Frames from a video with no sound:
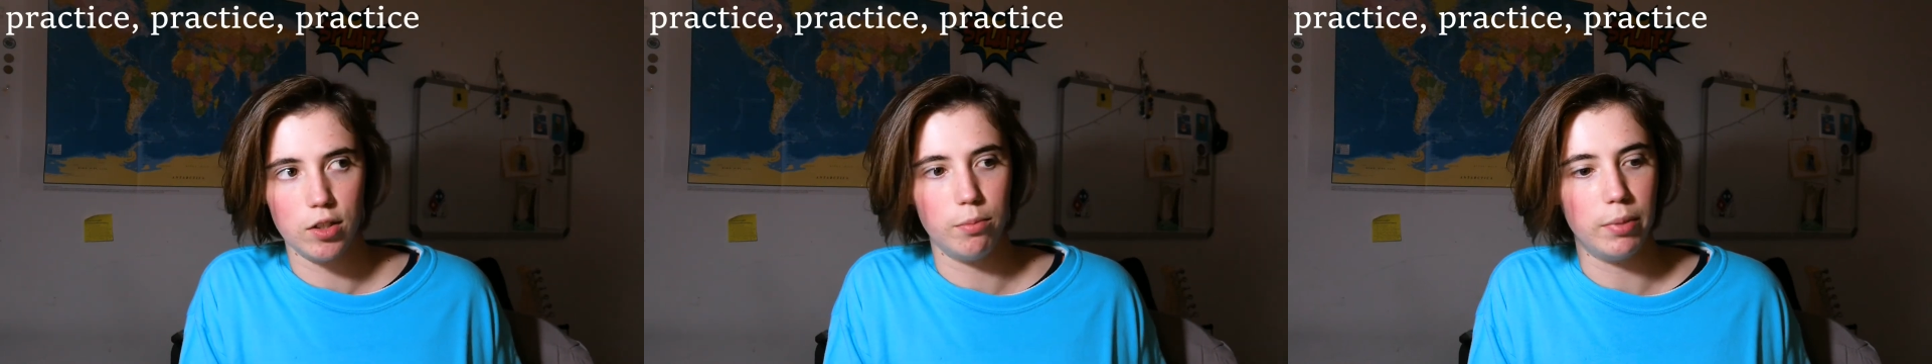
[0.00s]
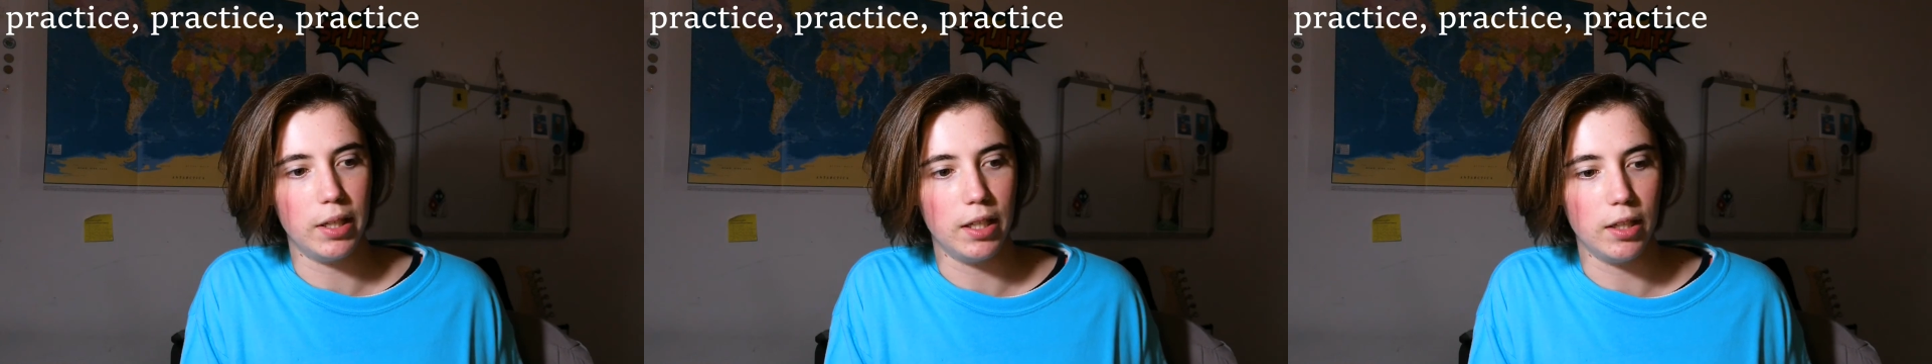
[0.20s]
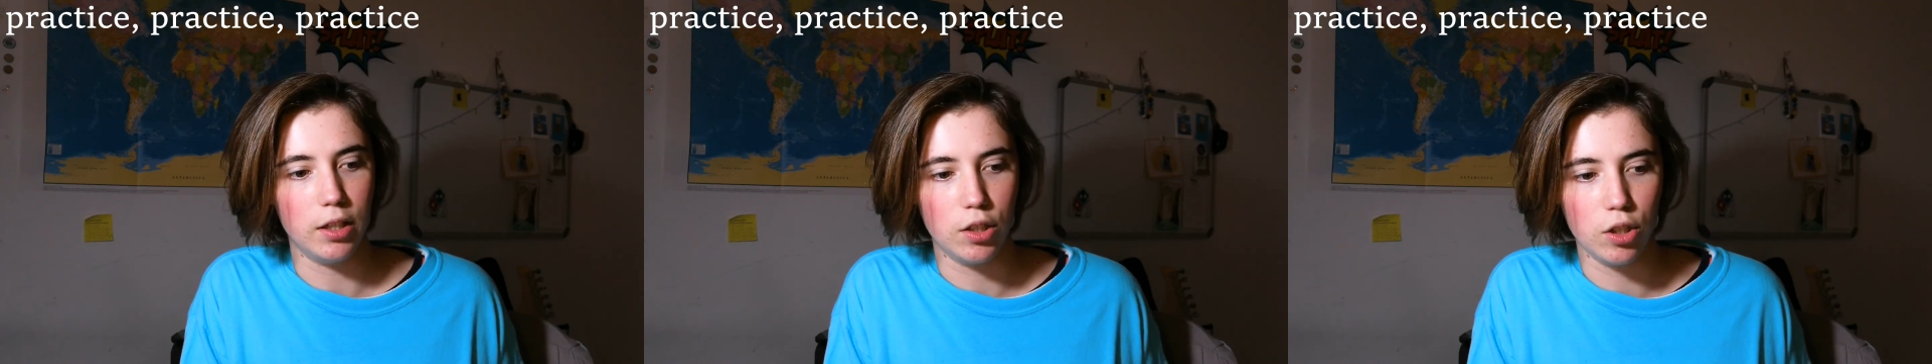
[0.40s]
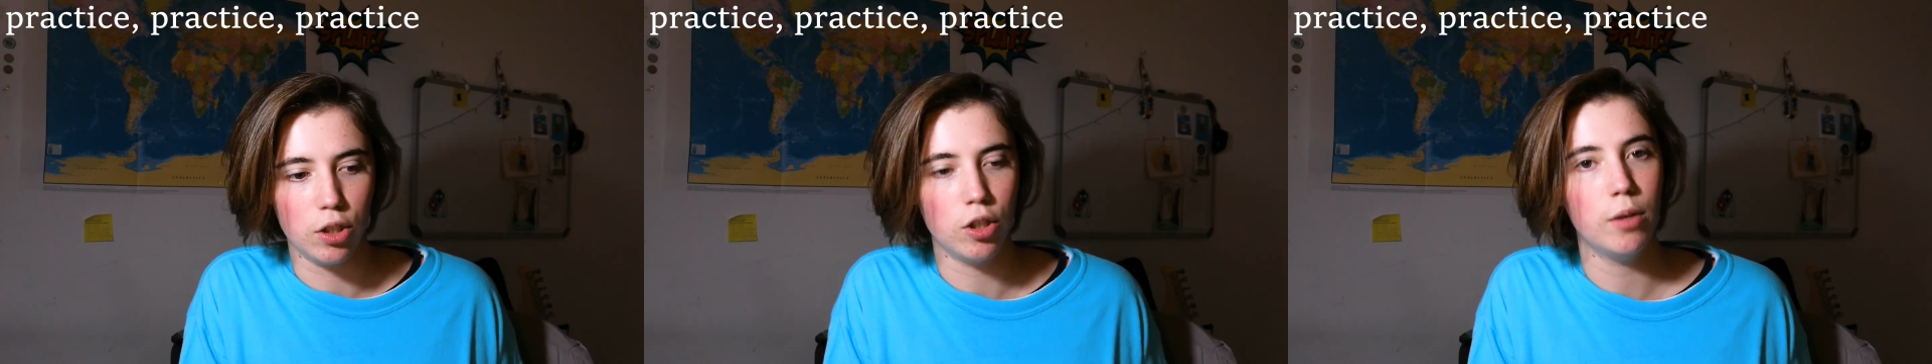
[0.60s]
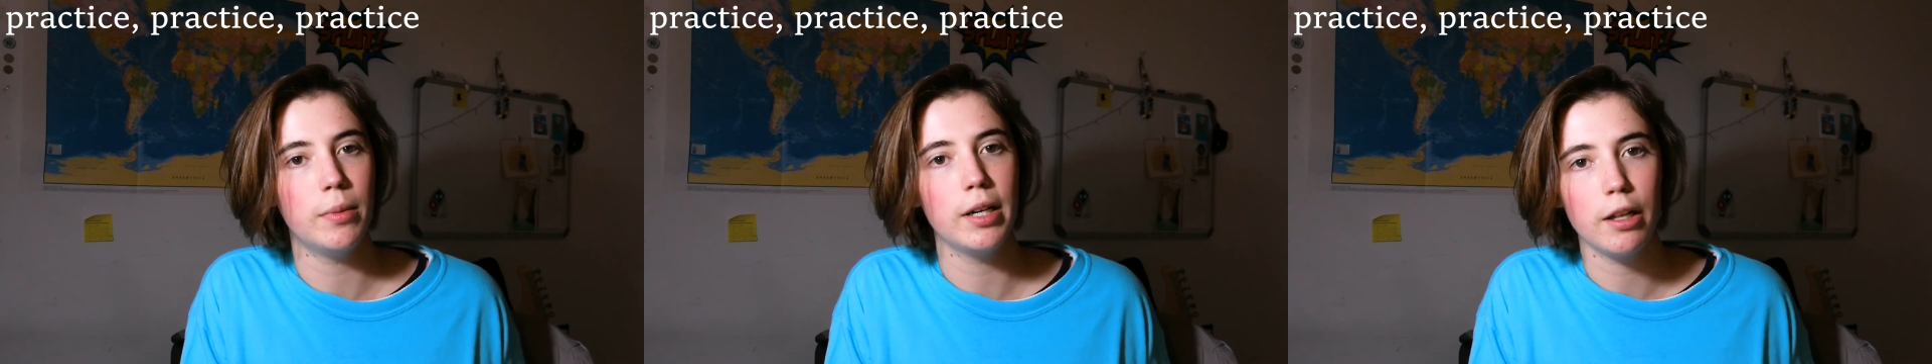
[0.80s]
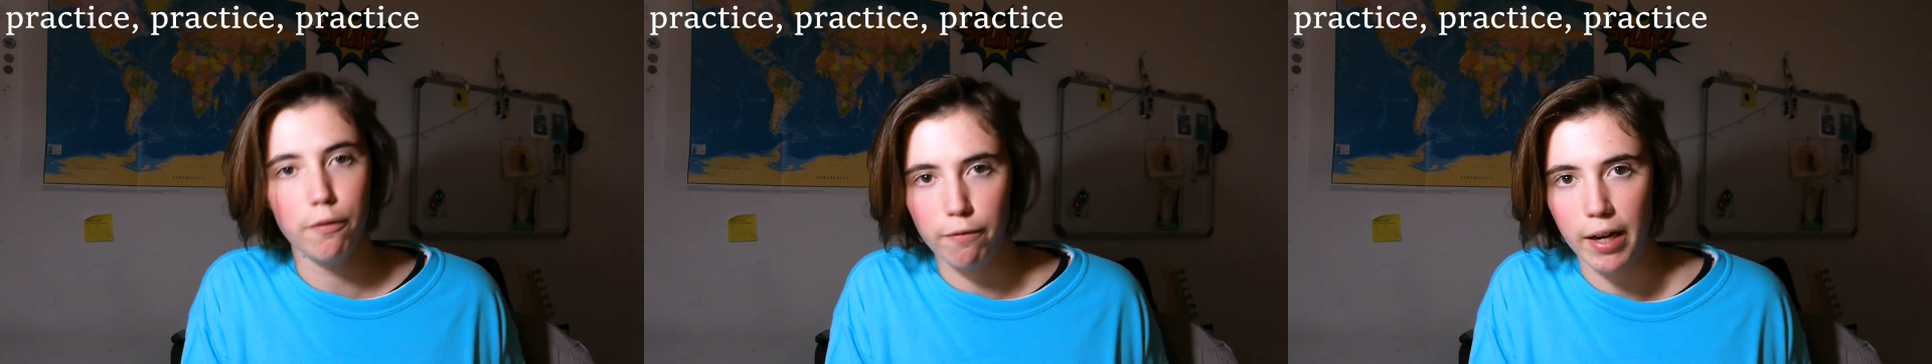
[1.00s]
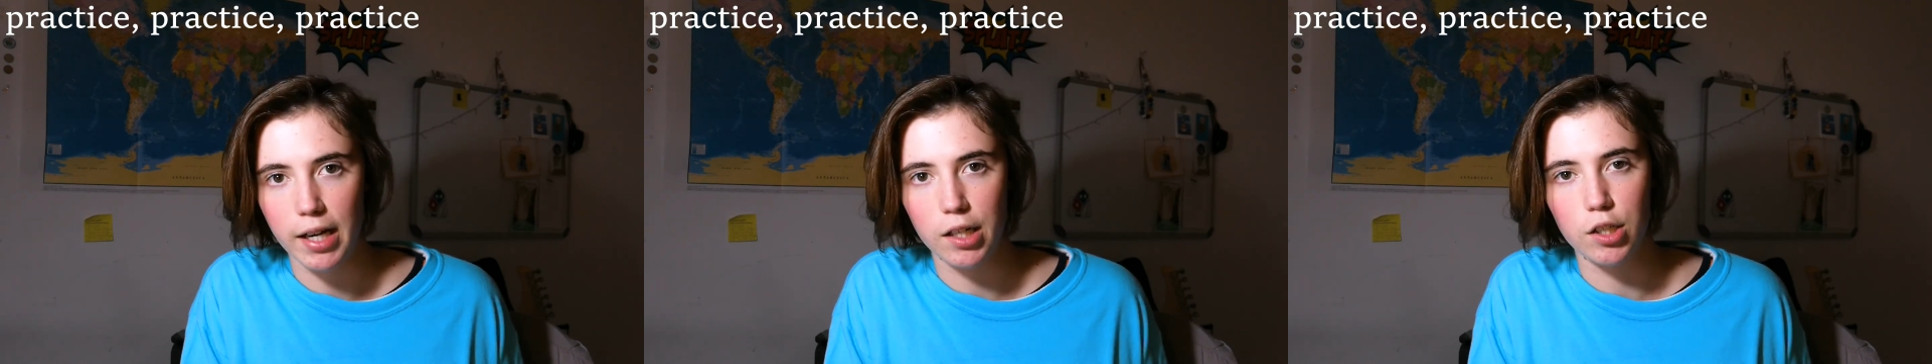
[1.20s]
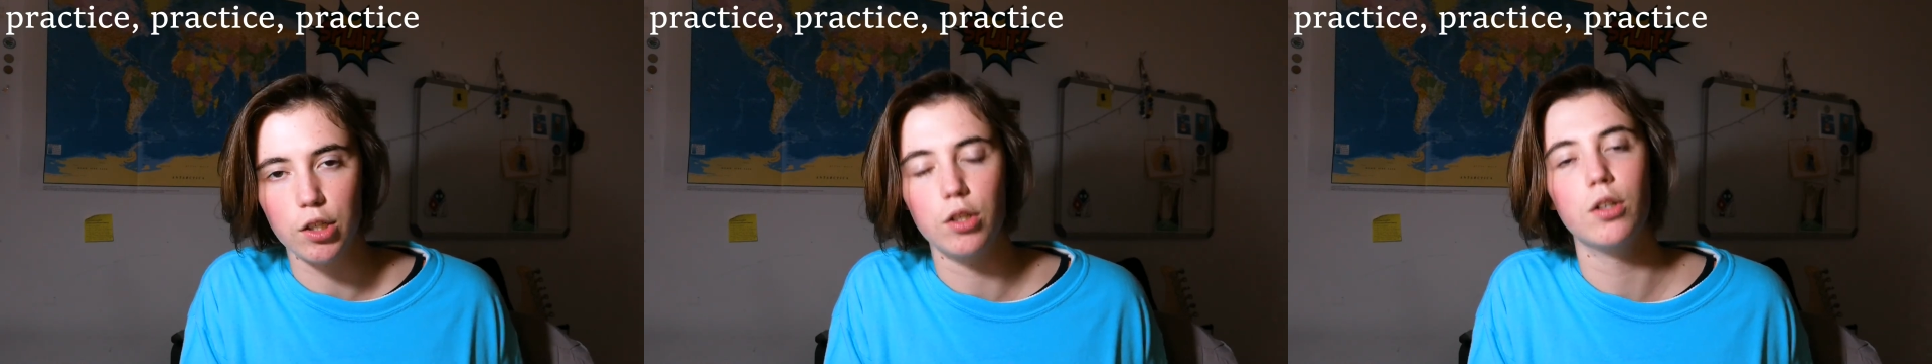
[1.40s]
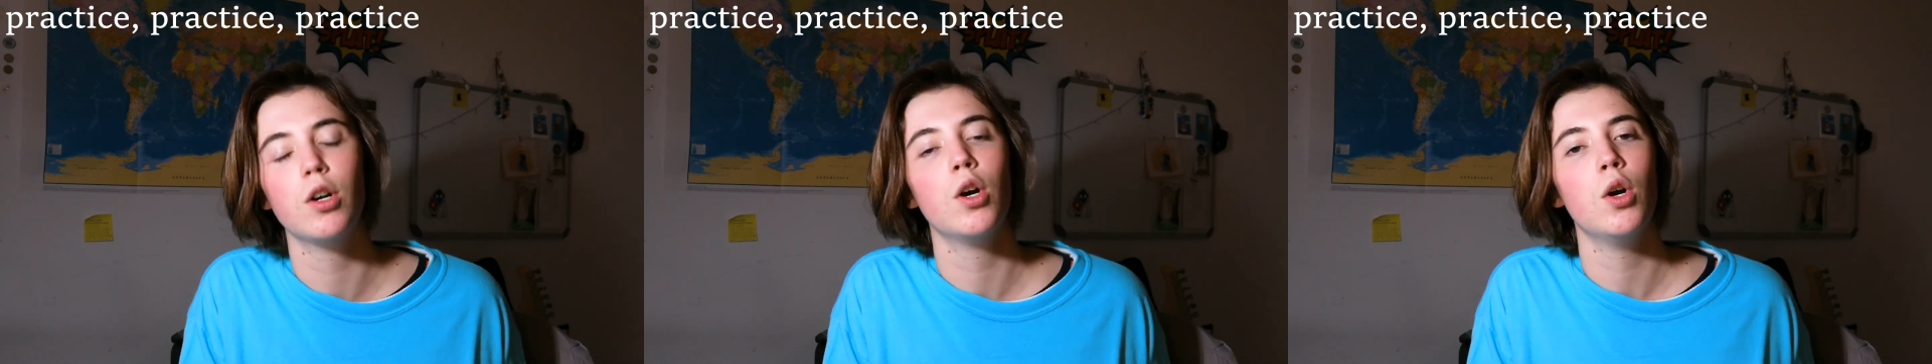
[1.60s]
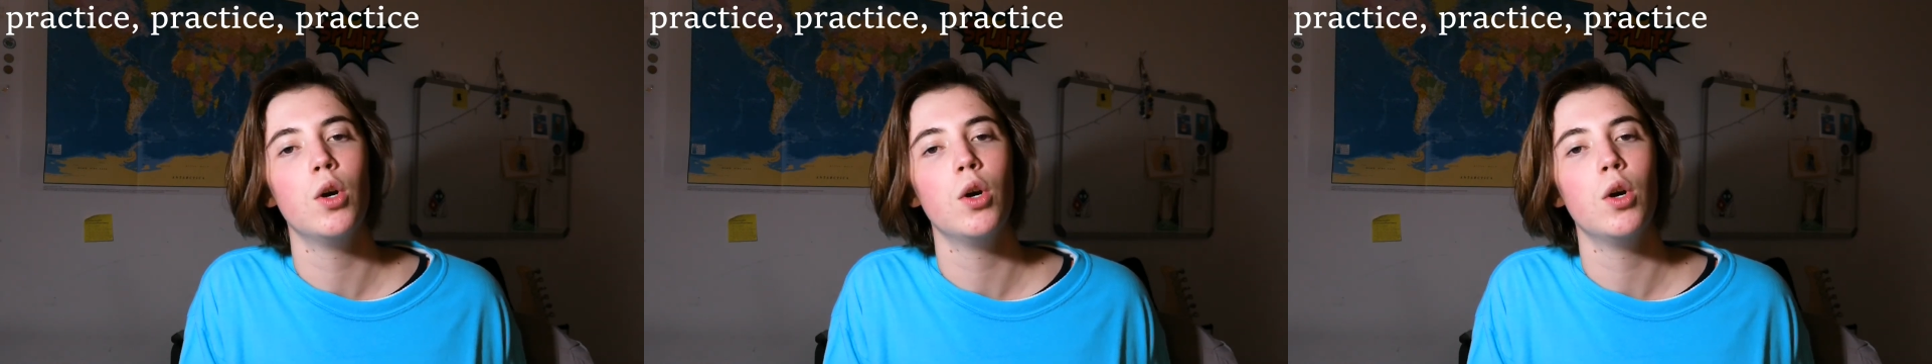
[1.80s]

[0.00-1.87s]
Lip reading: to be the determining factor